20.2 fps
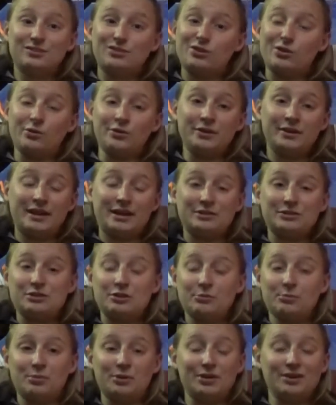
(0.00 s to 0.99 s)
going down to
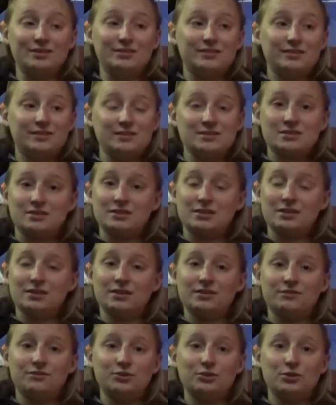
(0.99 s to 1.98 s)
the pits and seeing
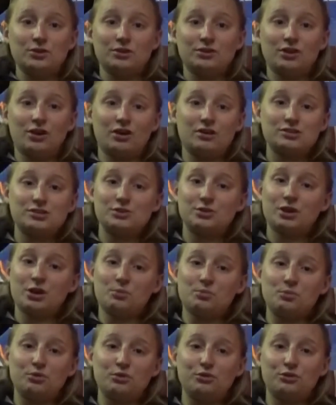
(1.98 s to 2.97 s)
if you could talk to a
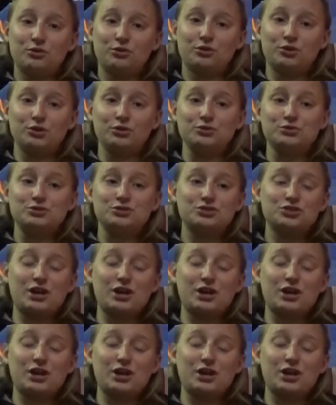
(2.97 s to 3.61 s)
couple of the crews.